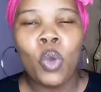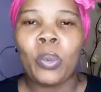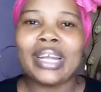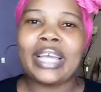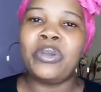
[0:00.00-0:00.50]

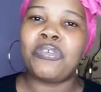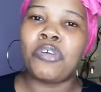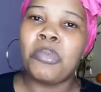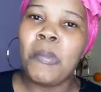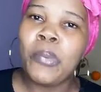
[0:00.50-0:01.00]
Whether you're
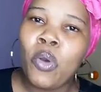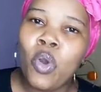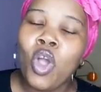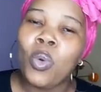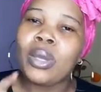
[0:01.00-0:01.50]
from
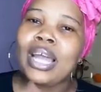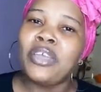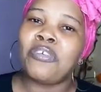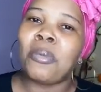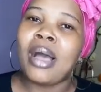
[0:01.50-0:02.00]
Igbo, whether
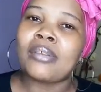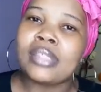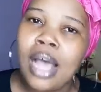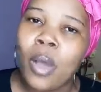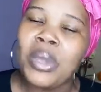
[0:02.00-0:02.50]
you're from Hausa,